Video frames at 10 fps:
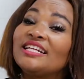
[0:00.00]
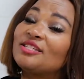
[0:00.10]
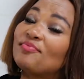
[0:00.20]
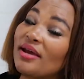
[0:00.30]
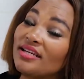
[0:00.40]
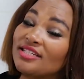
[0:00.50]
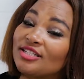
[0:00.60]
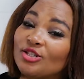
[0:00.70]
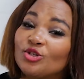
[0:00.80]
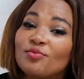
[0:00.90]
is
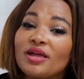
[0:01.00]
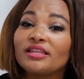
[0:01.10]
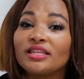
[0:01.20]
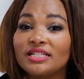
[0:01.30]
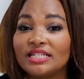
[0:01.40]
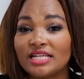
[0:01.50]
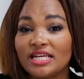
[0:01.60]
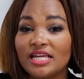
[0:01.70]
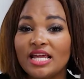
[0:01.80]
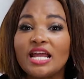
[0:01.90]
best to make the
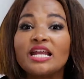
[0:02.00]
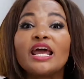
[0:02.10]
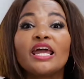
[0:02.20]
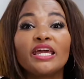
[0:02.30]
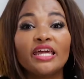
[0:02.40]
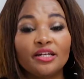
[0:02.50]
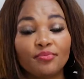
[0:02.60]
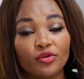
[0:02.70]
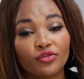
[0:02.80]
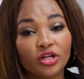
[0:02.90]
tea in a
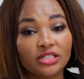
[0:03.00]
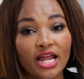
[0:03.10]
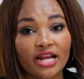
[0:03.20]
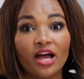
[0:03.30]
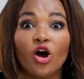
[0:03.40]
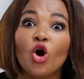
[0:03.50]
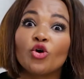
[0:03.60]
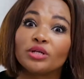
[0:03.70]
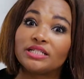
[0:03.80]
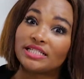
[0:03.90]
heat-proof container or
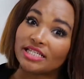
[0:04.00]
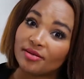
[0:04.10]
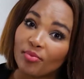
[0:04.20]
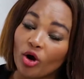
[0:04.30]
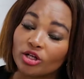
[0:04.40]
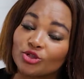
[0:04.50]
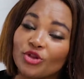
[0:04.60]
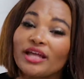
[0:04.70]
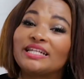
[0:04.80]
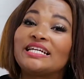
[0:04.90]
a teapot so
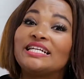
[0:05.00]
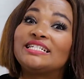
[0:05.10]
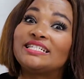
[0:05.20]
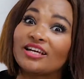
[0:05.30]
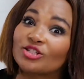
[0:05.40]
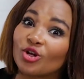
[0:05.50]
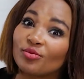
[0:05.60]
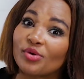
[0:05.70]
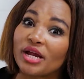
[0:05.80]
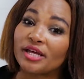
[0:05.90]
that it does not
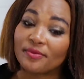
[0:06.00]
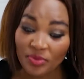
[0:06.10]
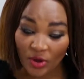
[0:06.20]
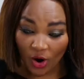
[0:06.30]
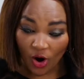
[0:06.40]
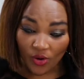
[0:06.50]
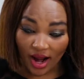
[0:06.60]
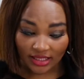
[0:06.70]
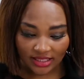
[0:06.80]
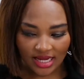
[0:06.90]
break. All
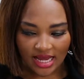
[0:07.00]
right,